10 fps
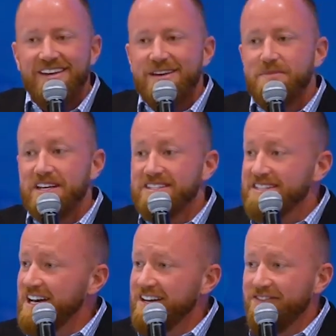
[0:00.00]
But it's a
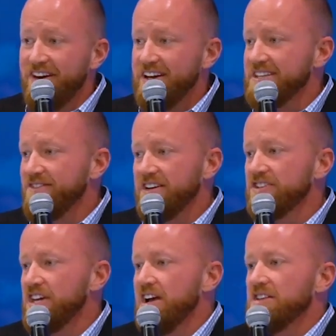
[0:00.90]
ton of fun. It's fun to
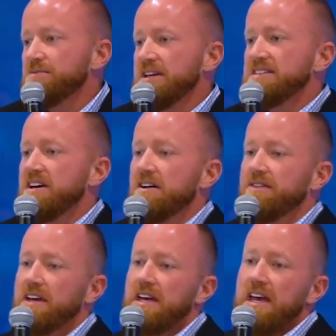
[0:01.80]
challenge myself.
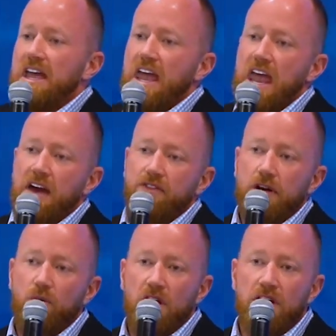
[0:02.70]
Every
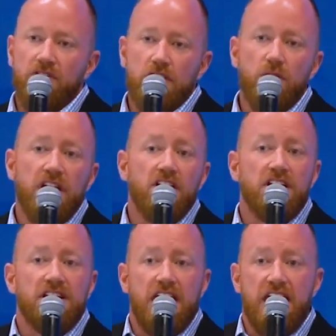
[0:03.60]
one of you here
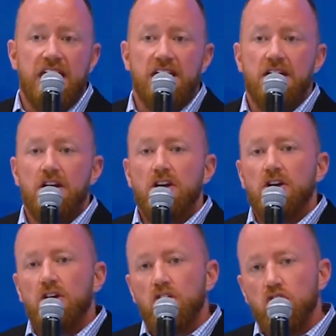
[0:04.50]
today
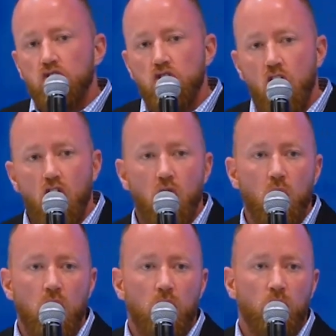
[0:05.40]

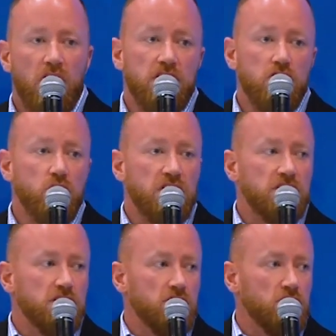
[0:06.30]
know what you can
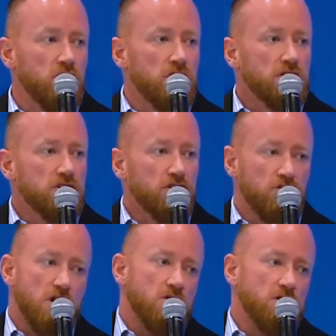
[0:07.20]
do to
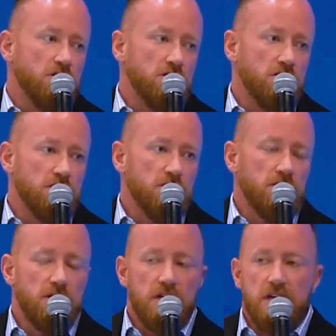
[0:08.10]
grow.
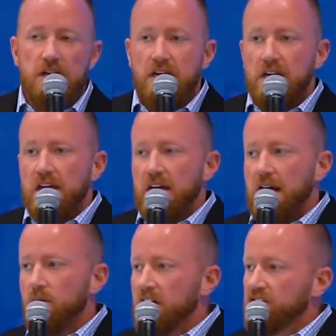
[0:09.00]
And I
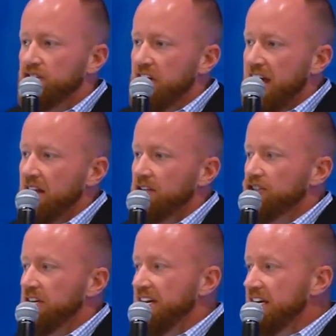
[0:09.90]
want to
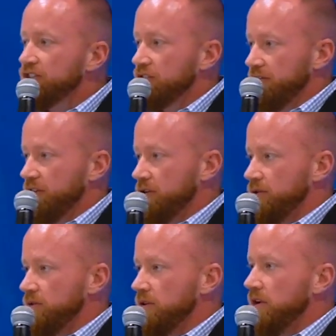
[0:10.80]
challenge each of
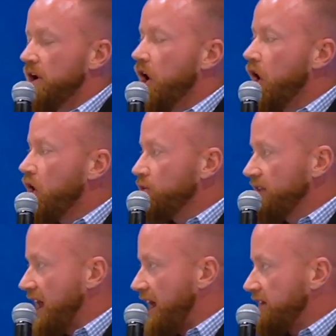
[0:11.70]
you. Own
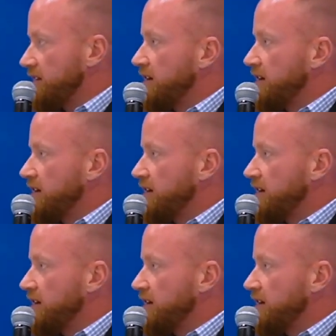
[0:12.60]
that.